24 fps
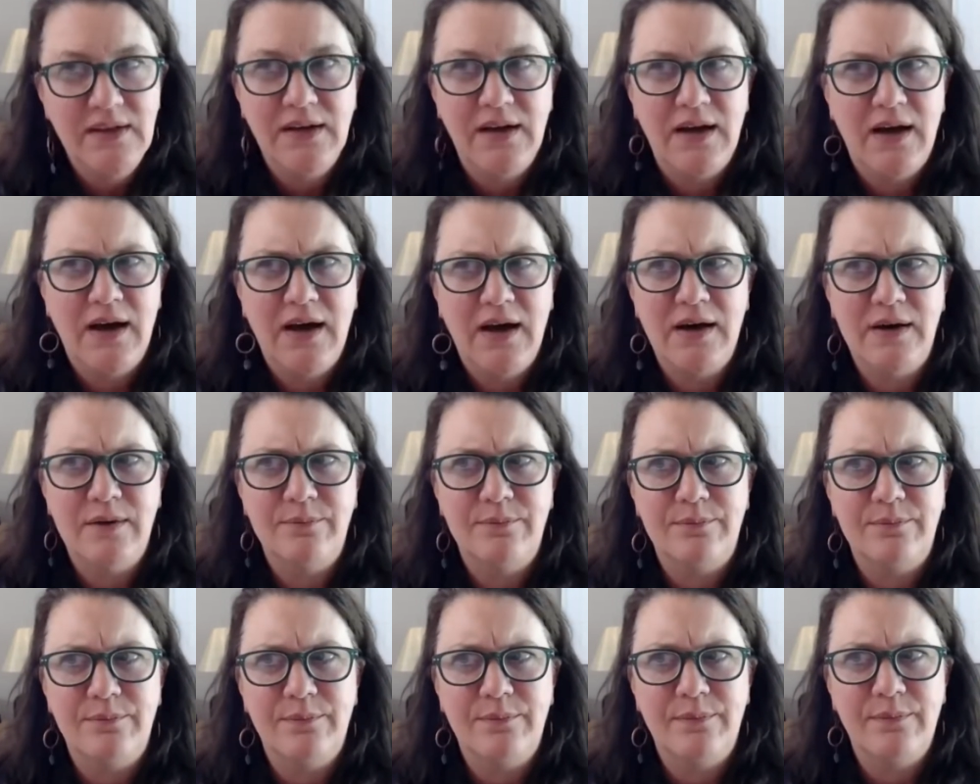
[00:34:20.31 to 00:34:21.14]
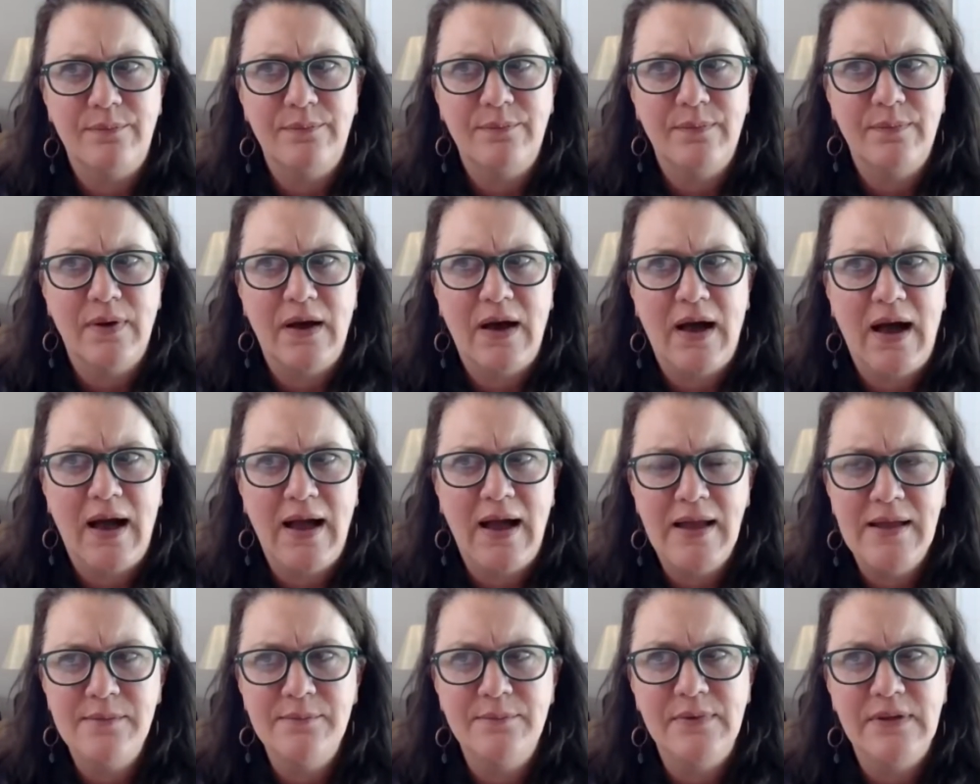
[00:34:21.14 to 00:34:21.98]
Um,
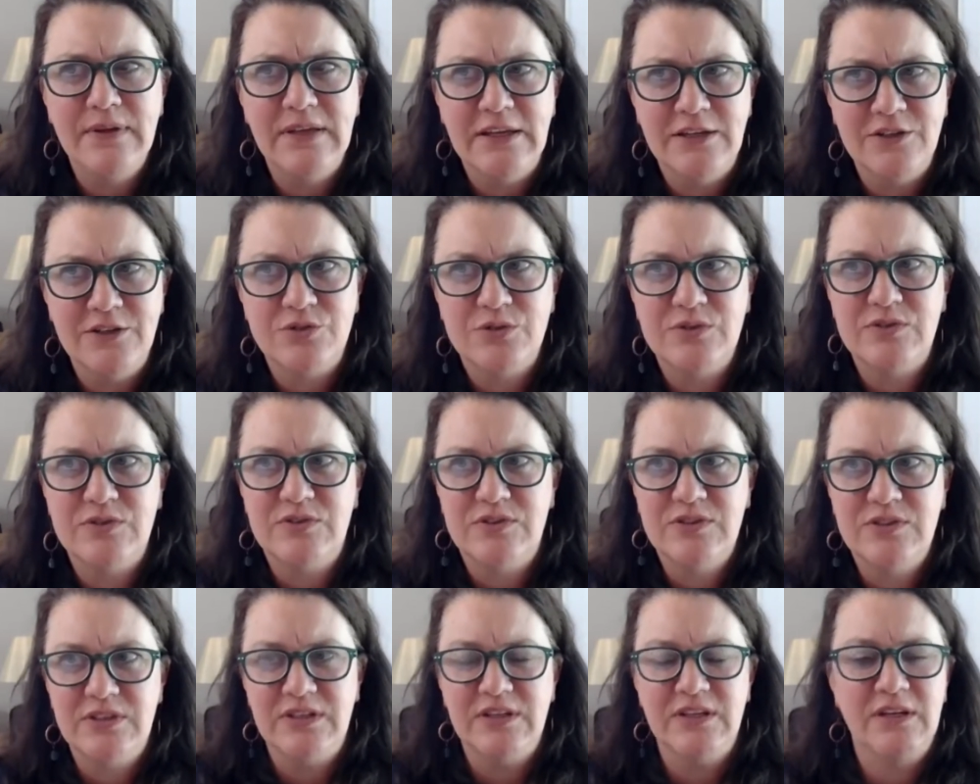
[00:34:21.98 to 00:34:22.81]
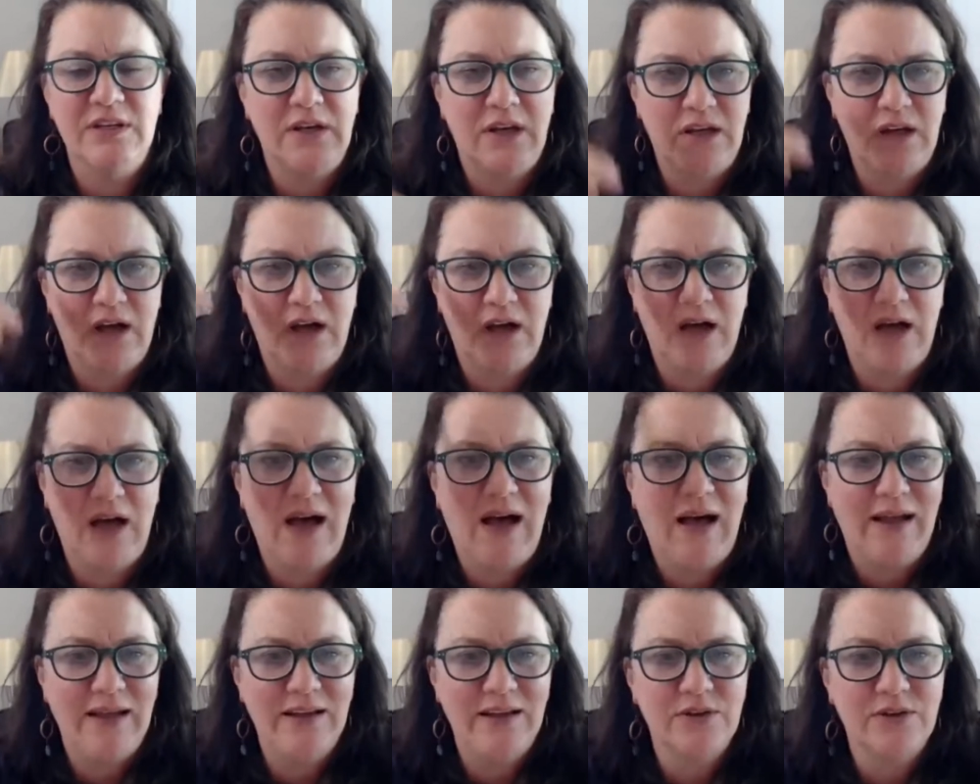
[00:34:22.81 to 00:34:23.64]
I'm interested in a
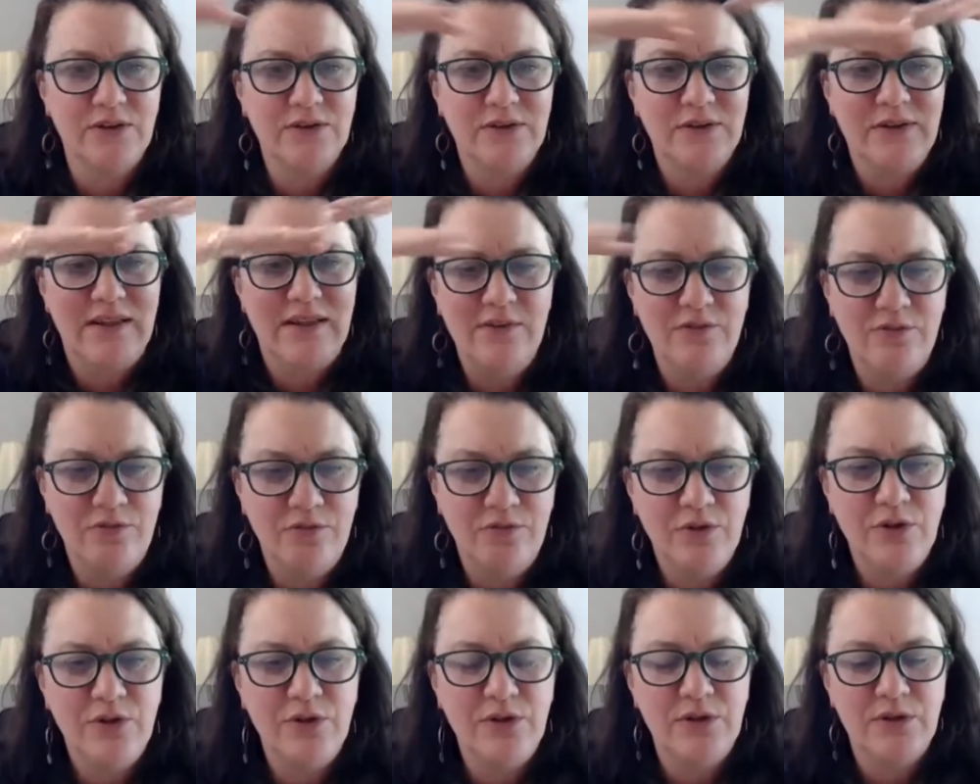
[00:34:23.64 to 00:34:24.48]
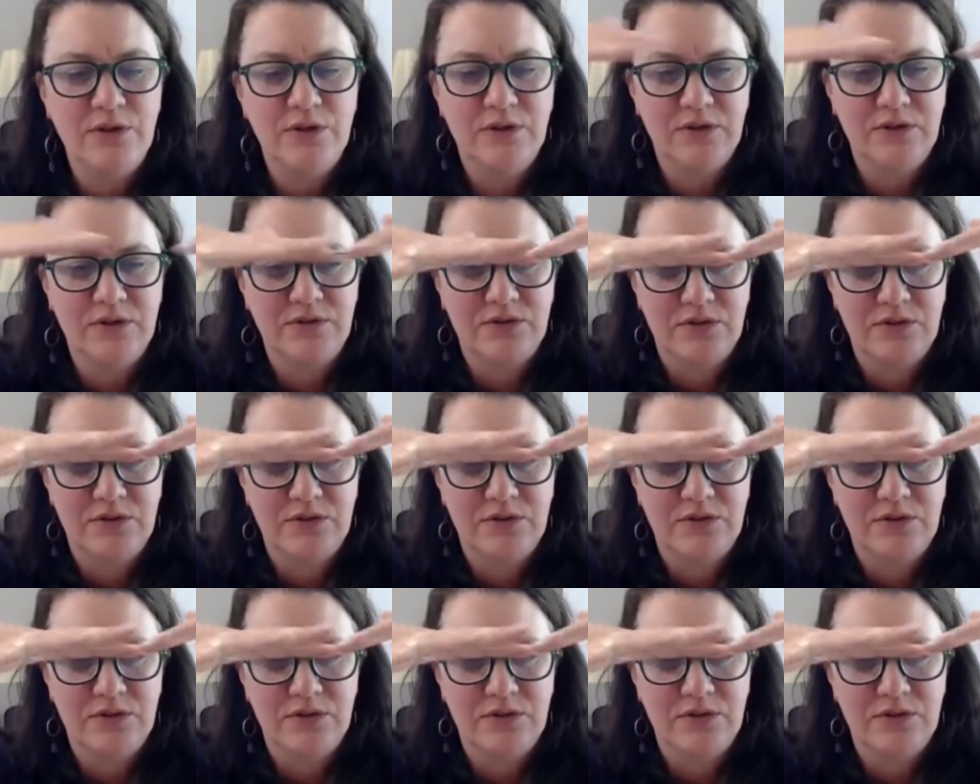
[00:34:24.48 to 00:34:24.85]
higher level